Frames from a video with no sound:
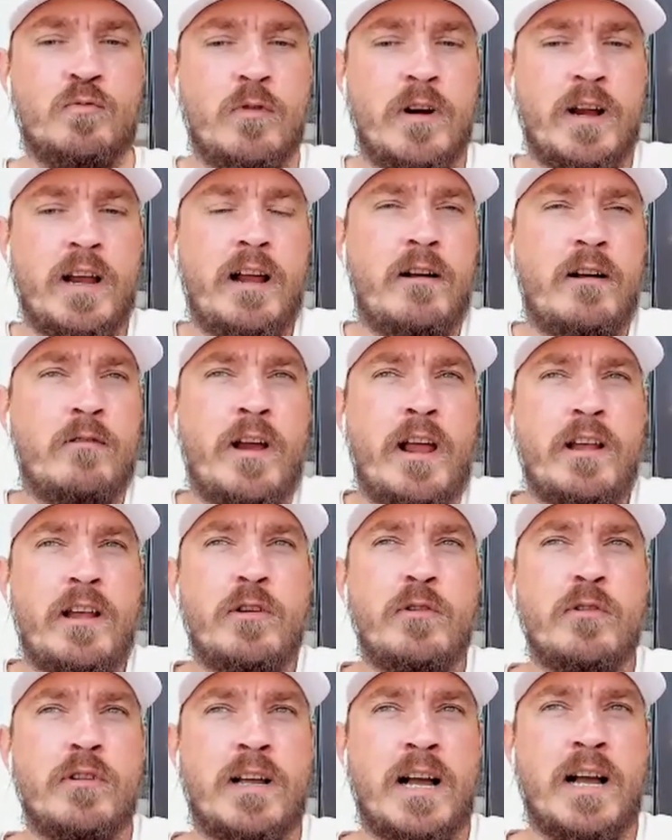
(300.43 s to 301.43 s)
Where, where
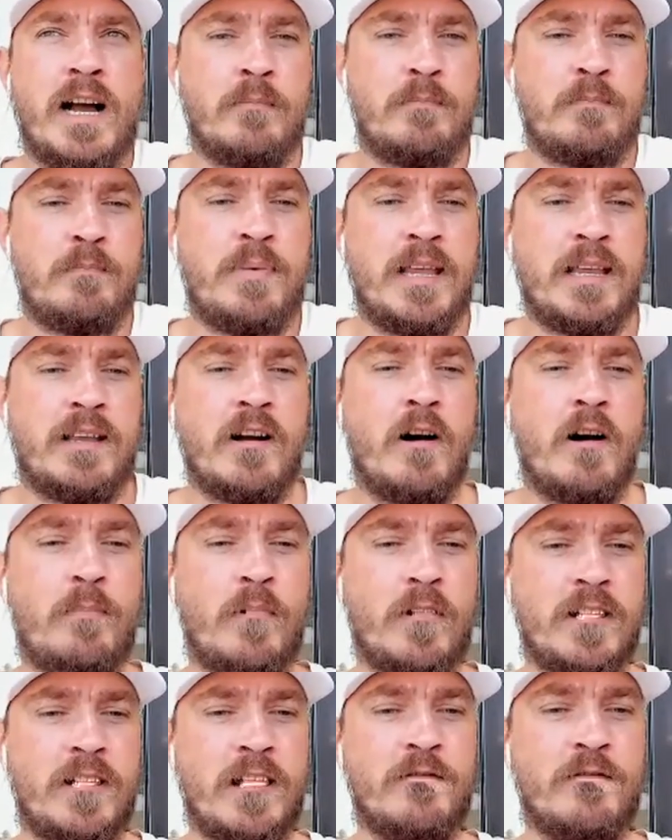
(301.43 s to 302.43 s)
do you kind of pick
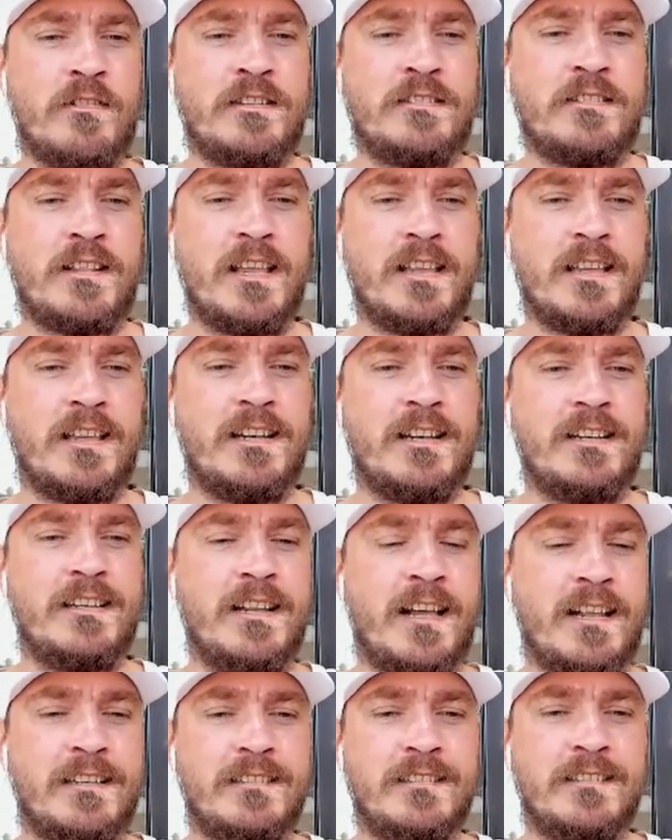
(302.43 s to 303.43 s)
on everything,
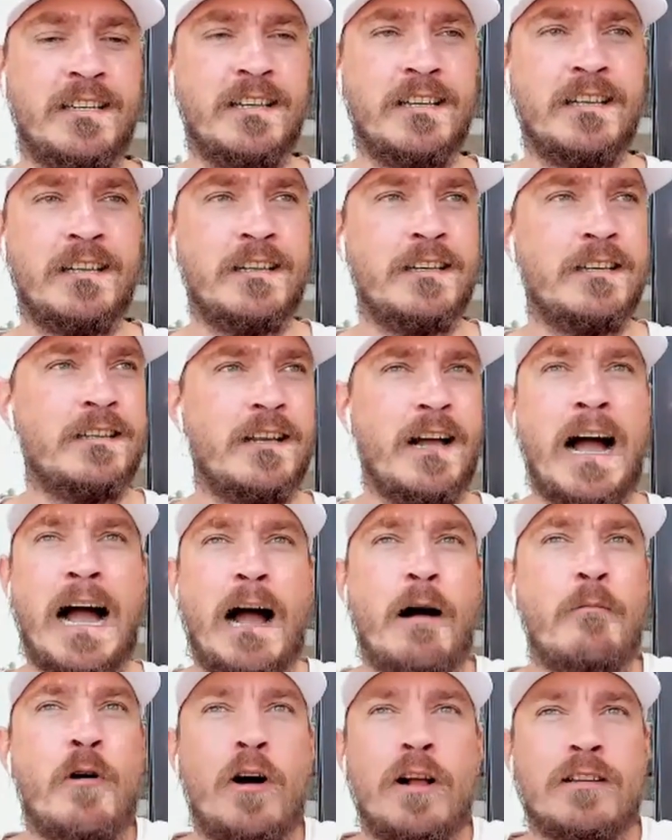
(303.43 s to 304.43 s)
and, and
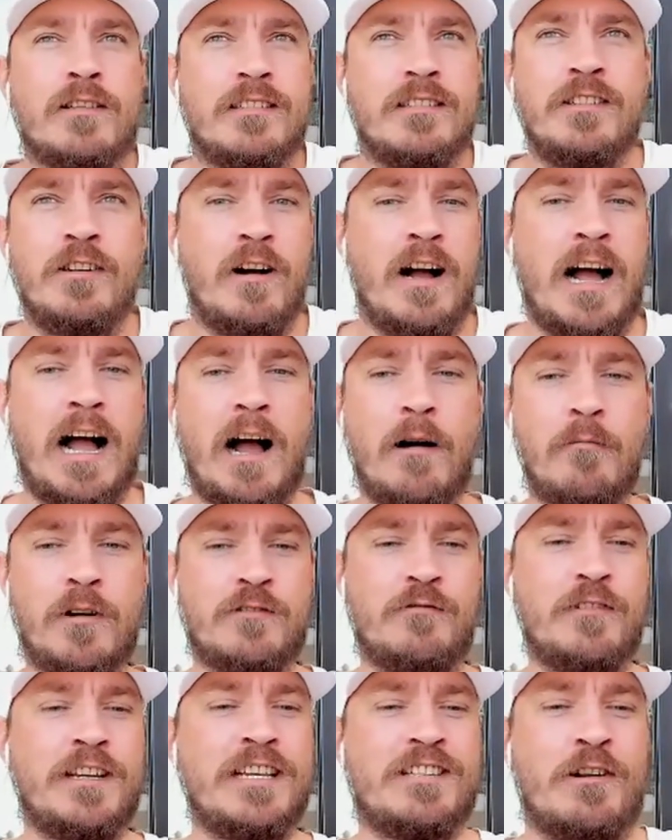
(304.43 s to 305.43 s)
how much, you know, how
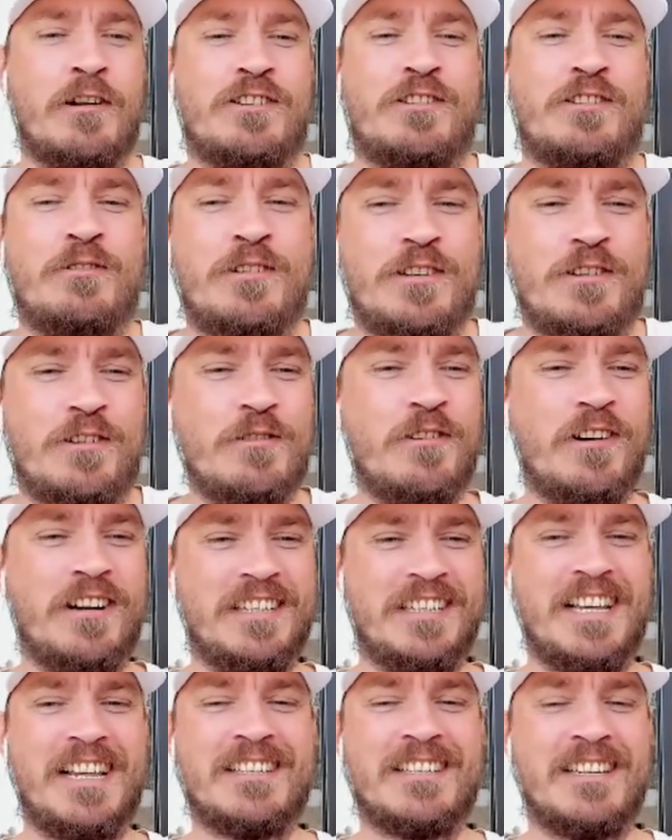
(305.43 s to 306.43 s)
much research do you do
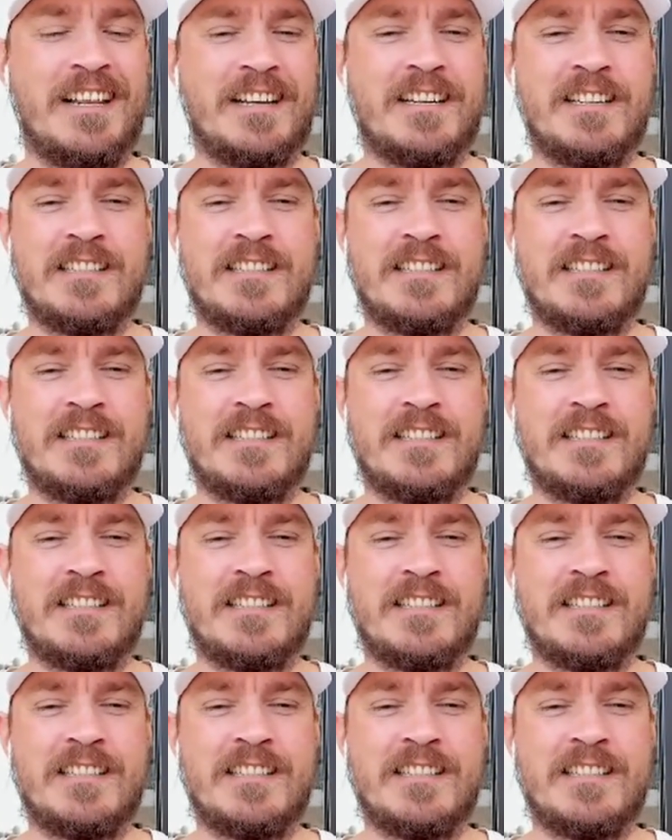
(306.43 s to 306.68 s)
on the internet?